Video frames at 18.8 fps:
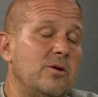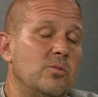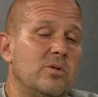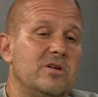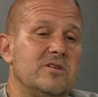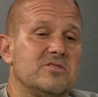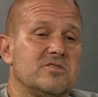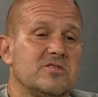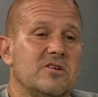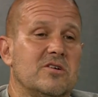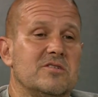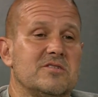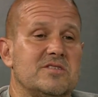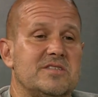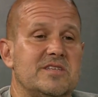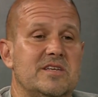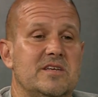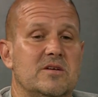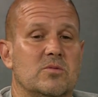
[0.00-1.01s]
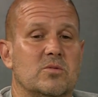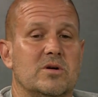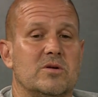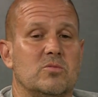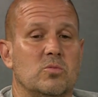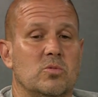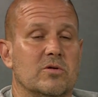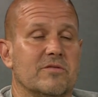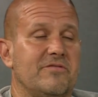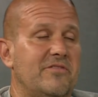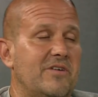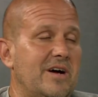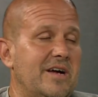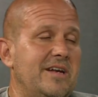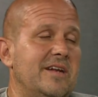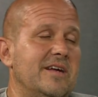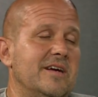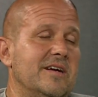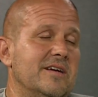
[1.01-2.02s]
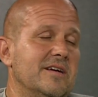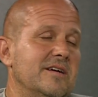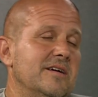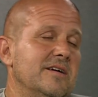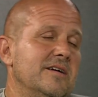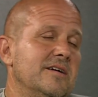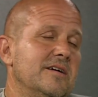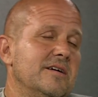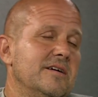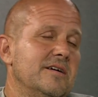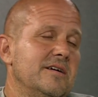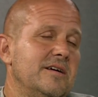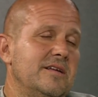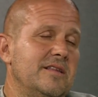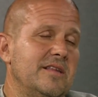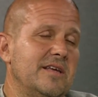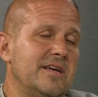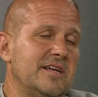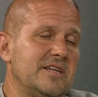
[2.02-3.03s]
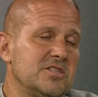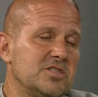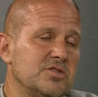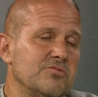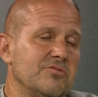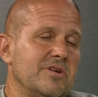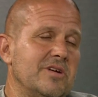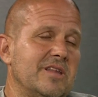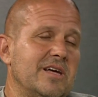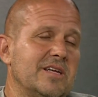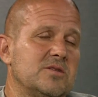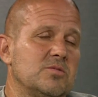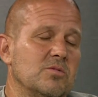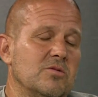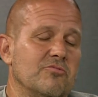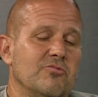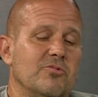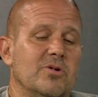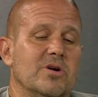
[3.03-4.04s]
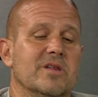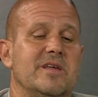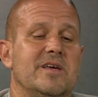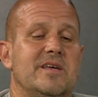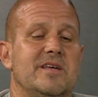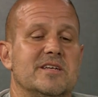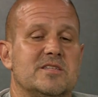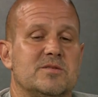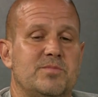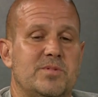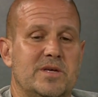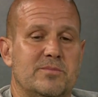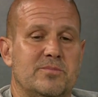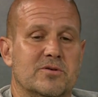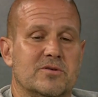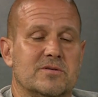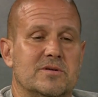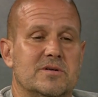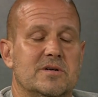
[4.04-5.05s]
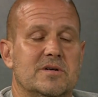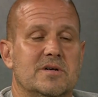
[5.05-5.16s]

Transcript: When you start seeing what we're finding in the history, that's what really gets people